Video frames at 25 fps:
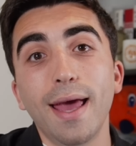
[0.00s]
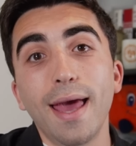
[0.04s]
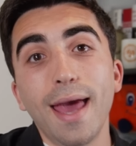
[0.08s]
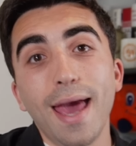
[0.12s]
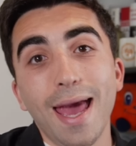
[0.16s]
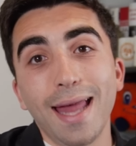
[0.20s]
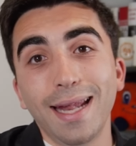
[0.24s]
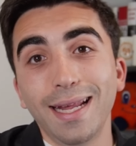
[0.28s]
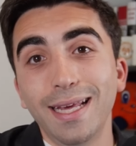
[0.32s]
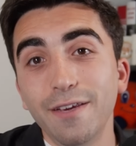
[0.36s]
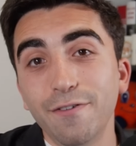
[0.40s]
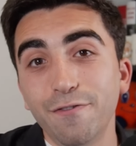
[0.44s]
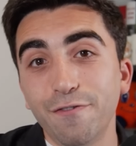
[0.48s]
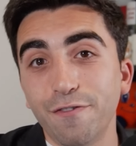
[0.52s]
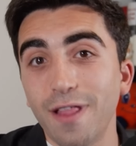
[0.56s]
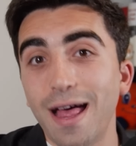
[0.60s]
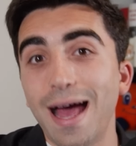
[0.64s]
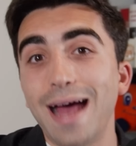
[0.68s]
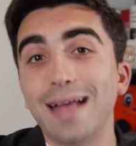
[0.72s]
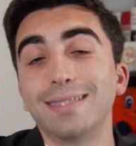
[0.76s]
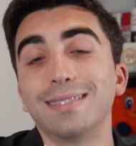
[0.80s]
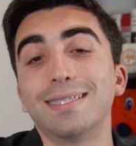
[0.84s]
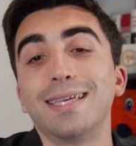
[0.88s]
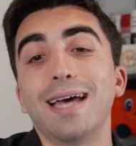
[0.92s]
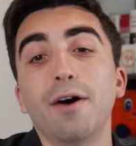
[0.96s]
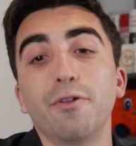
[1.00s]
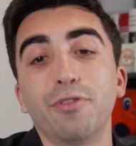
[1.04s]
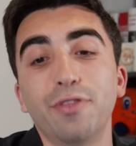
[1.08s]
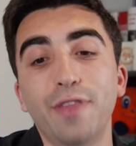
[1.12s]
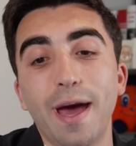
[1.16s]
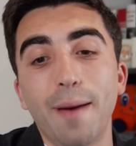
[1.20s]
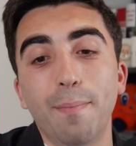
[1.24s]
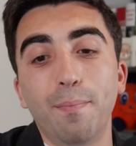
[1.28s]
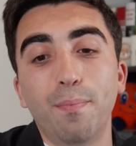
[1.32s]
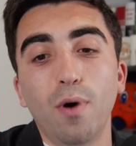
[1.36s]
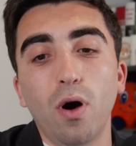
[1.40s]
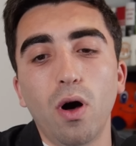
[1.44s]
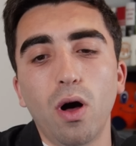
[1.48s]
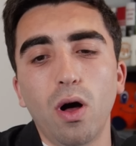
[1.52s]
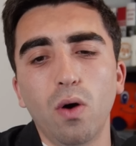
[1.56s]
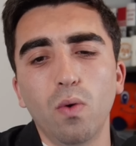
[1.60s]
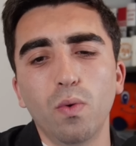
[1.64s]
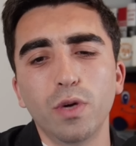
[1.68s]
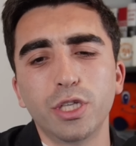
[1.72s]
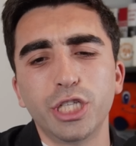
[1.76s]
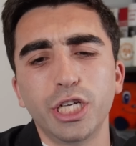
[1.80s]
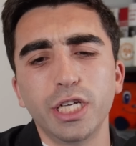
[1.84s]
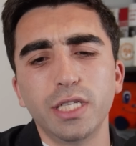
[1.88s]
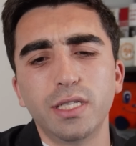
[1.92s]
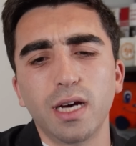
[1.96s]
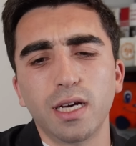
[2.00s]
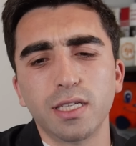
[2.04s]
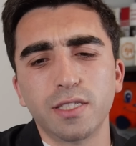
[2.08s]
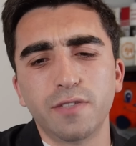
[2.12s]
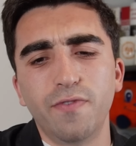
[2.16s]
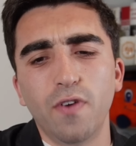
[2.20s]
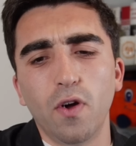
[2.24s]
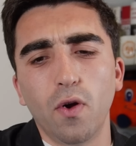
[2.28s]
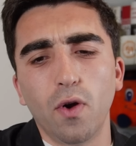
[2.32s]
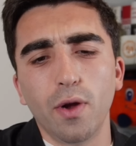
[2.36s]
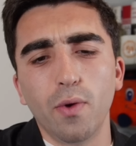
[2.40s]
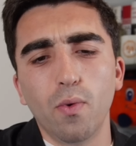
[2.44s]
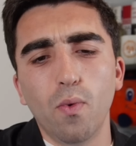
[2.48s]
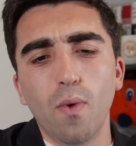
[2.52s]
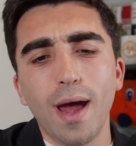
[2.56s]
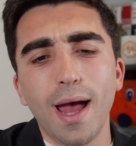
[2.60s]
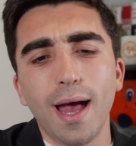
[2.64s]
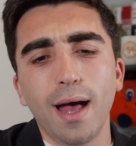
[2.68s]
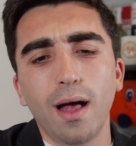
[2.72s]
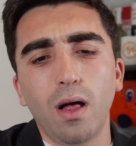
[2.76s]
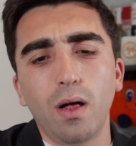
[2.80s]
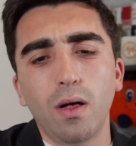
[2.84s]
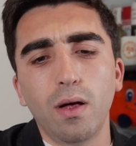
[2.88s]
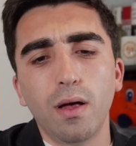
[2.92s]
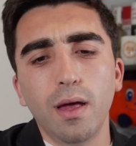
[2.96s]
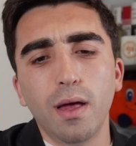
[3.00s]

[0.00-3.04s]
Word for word: and he flattens out that ball, which he does very well,